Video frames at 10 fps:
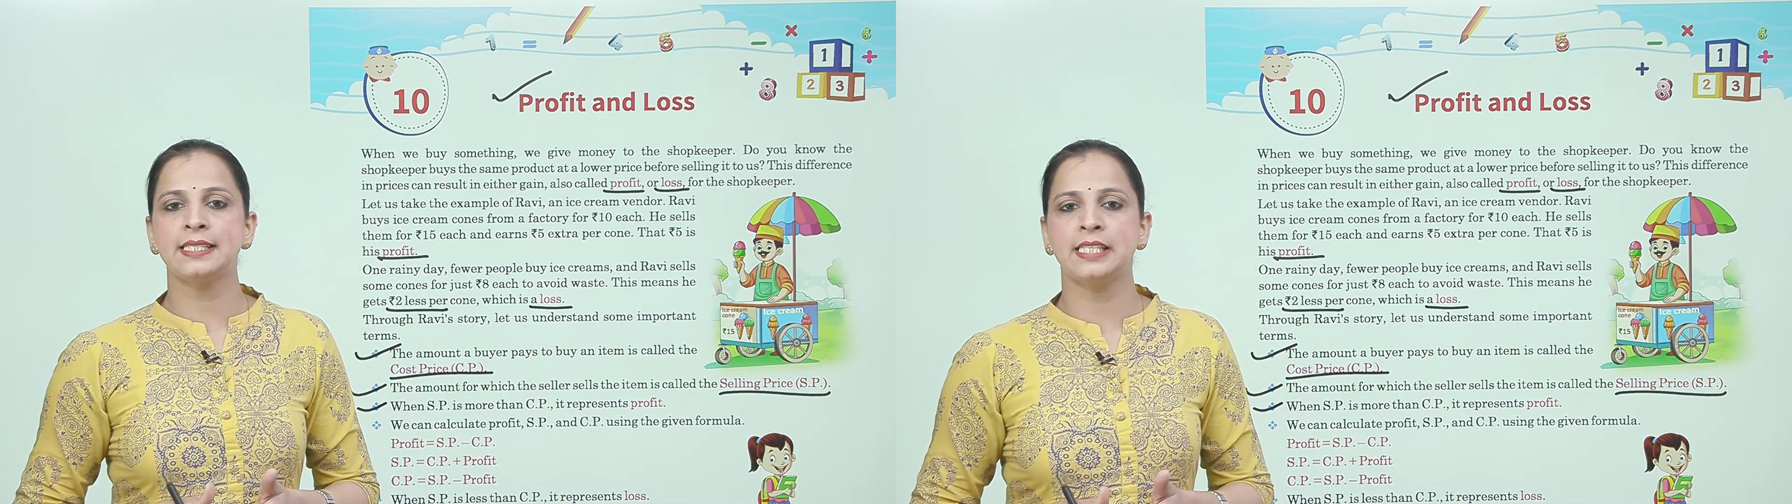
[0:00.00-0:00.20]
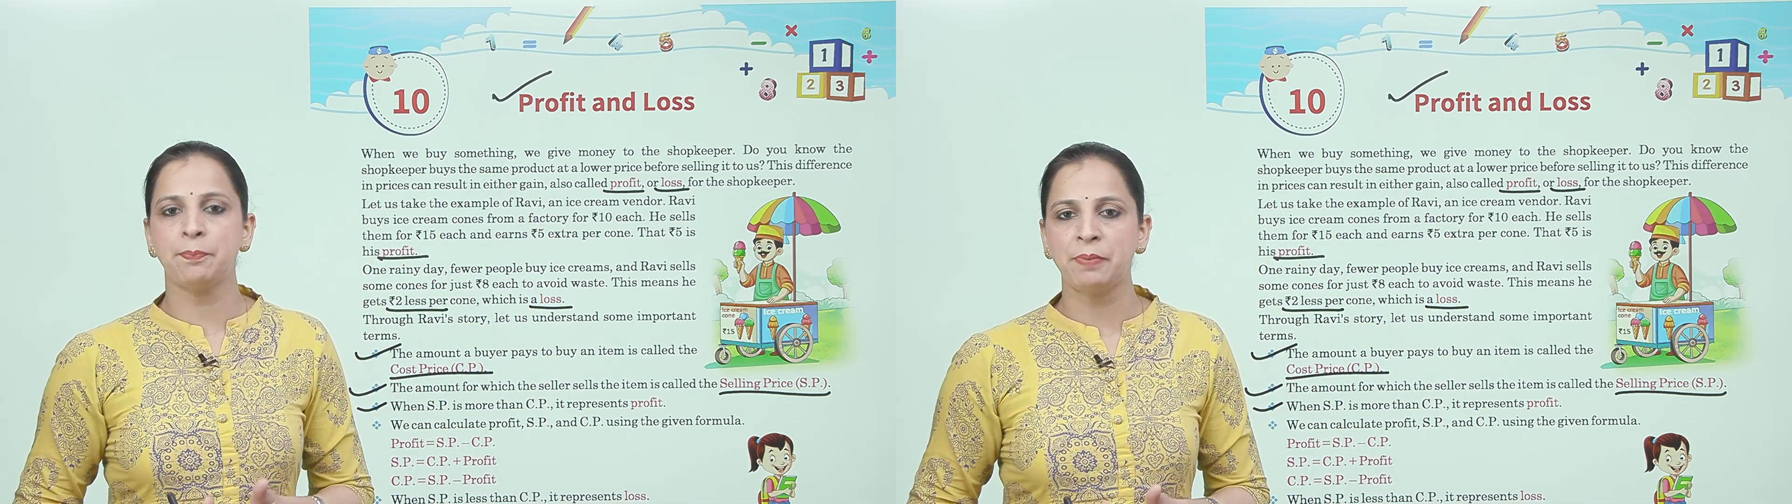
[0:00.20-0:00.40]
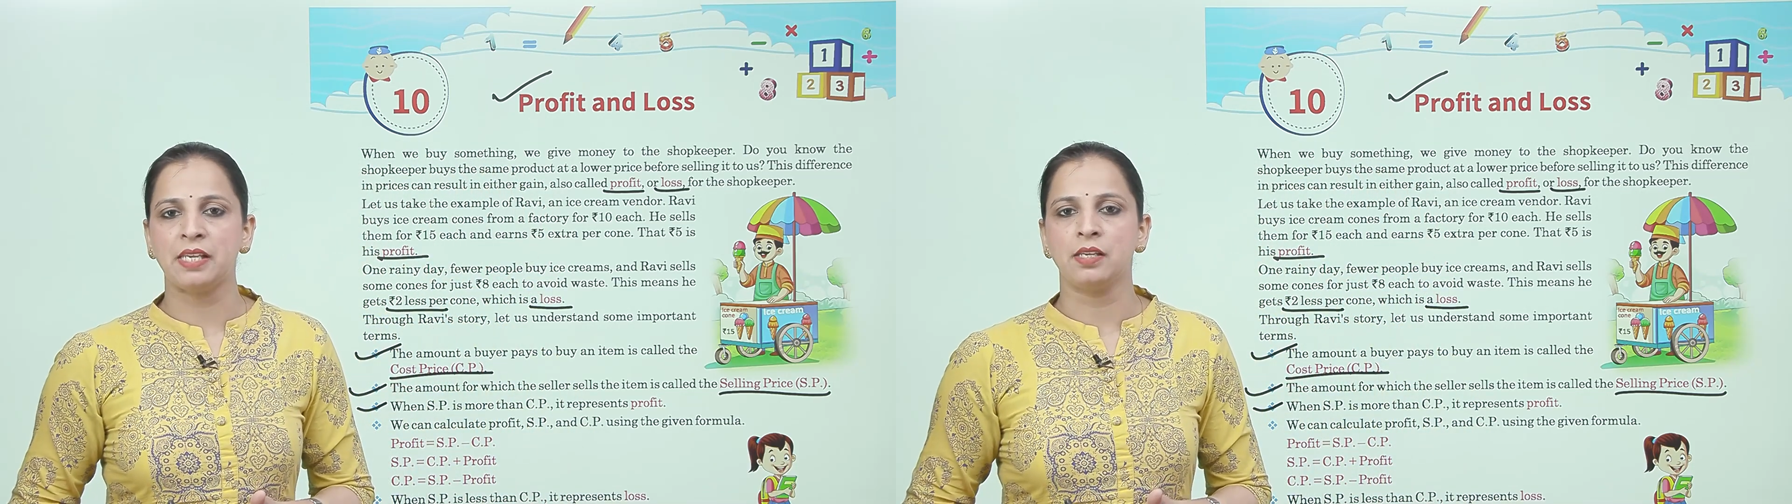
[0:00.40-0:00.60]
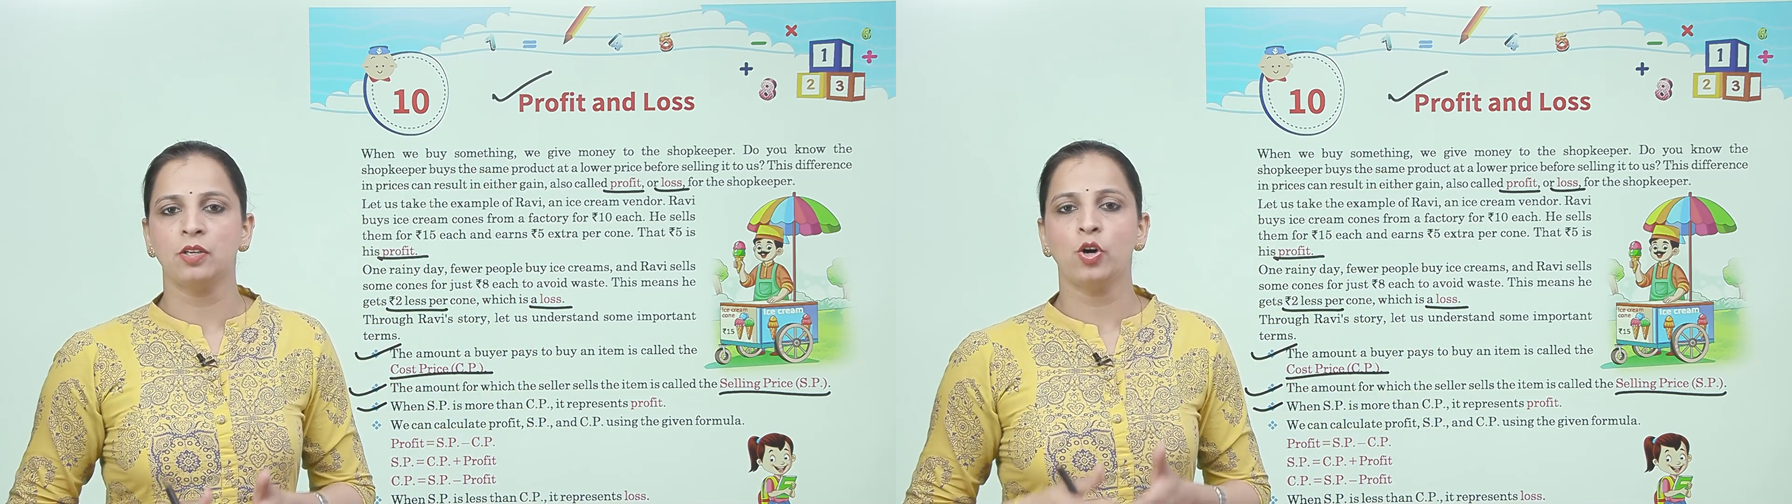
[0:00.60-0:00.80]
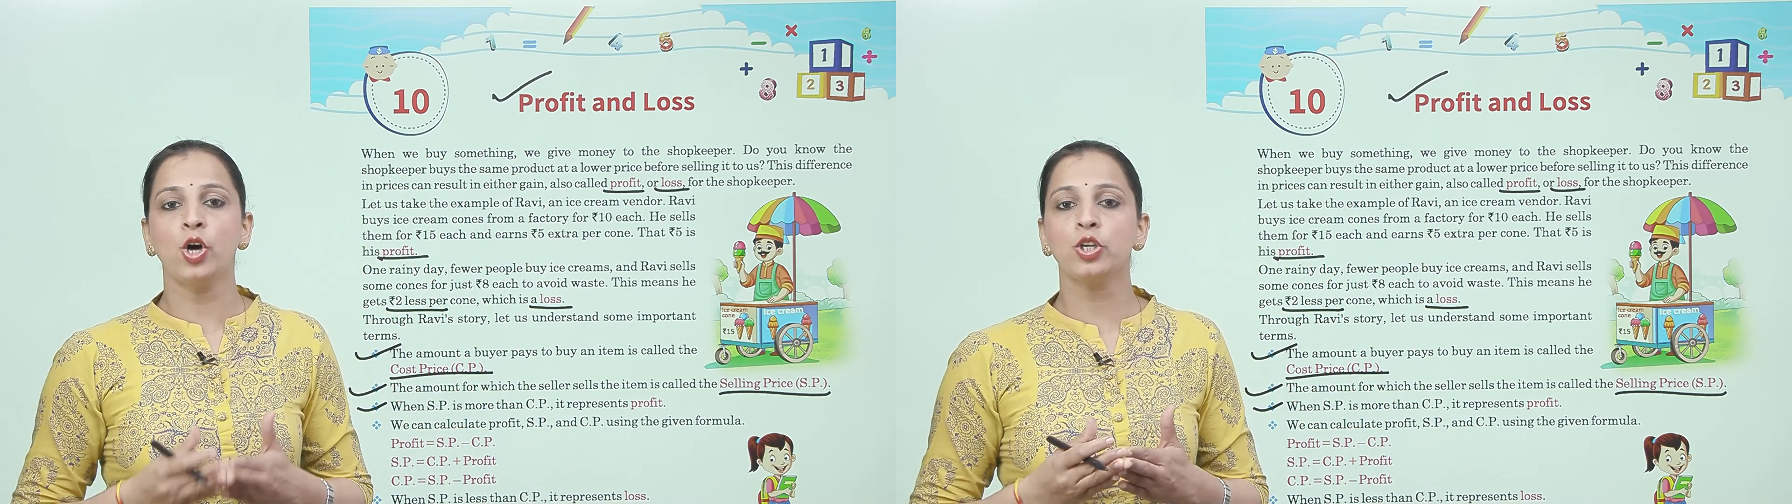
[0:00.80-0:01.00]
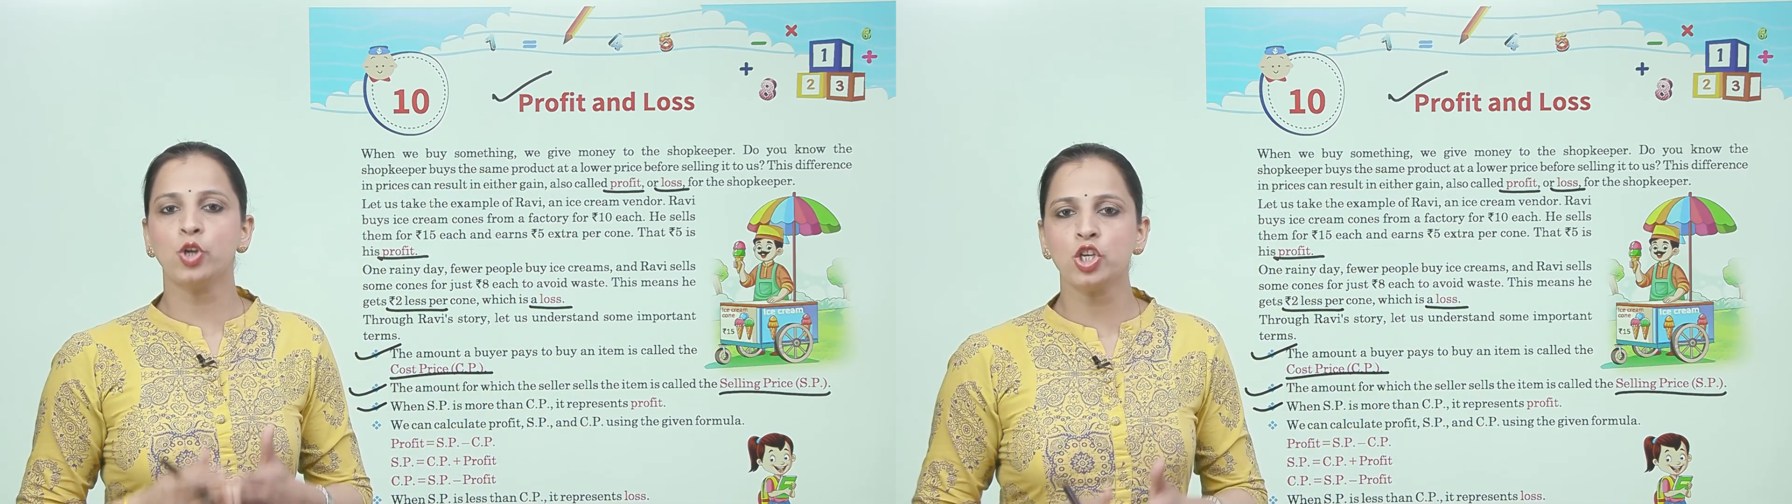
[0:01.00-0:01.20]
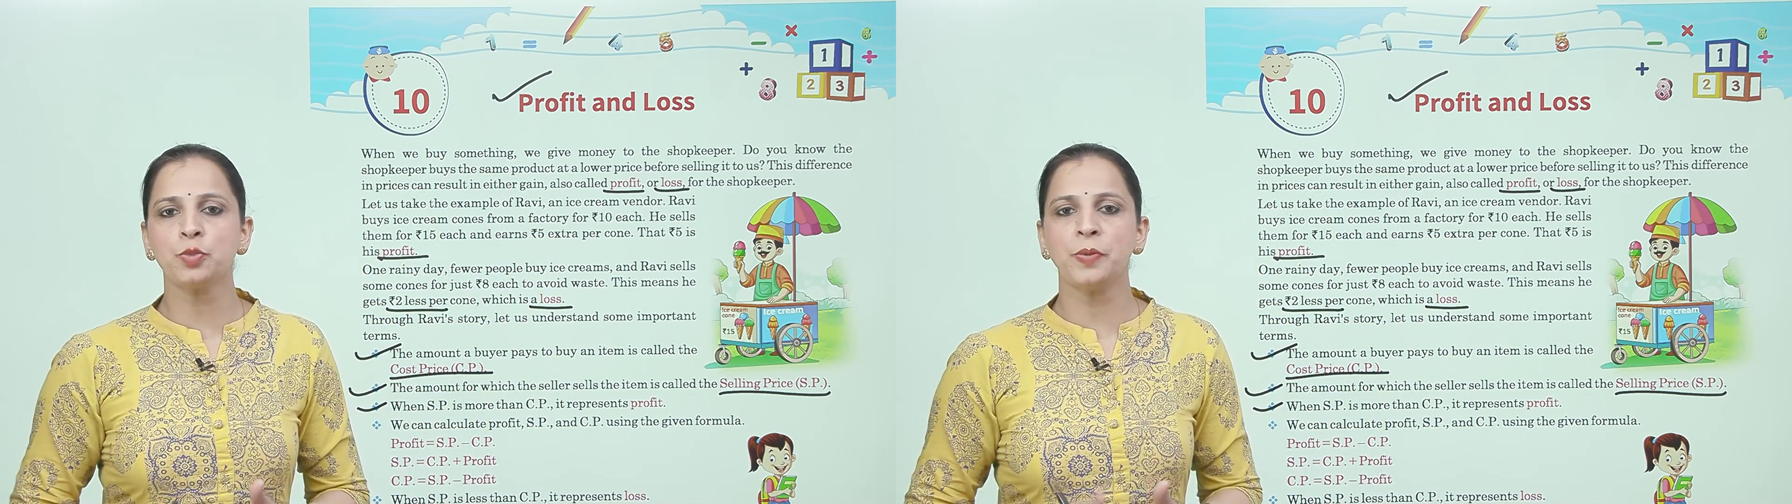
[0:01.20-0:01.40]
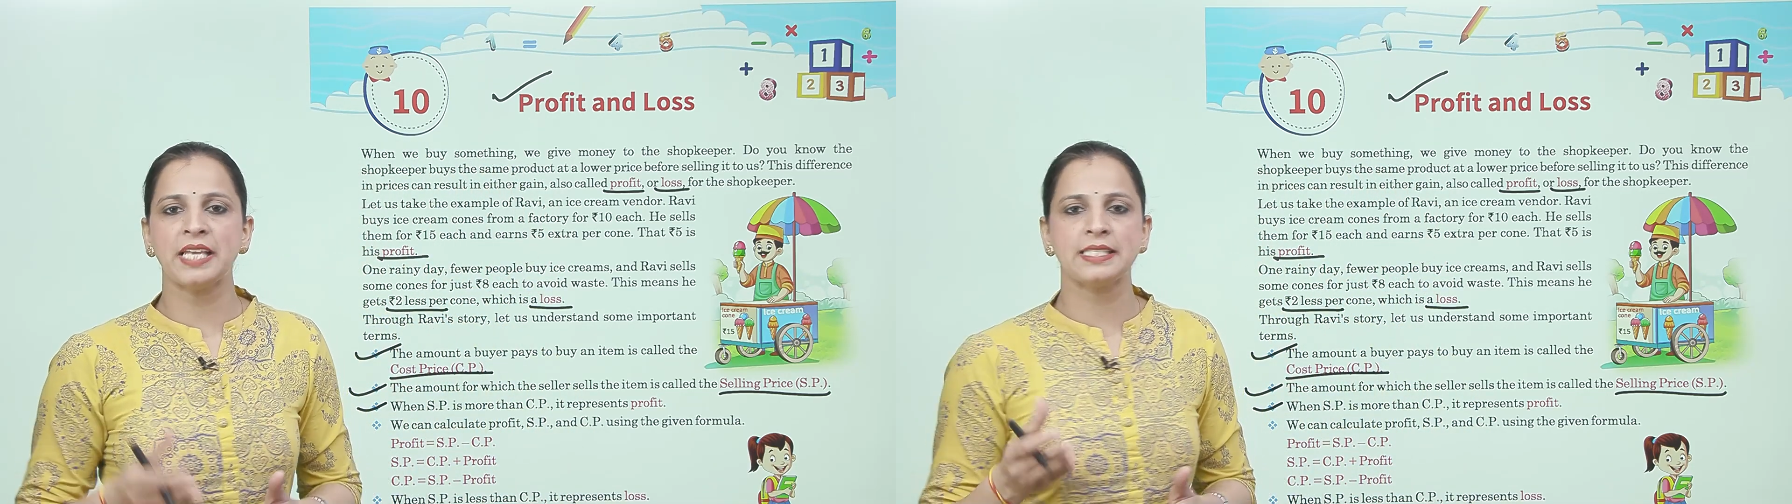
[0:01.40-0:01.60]
CP or
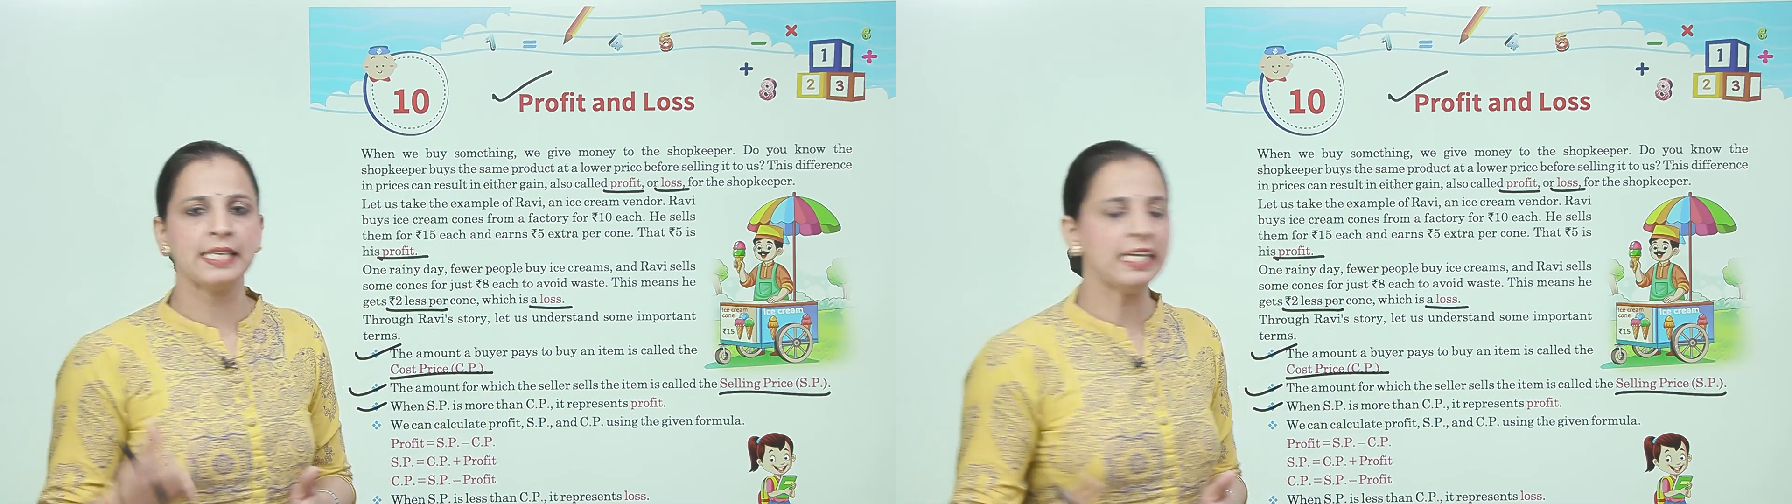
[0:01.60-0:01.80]
cost price,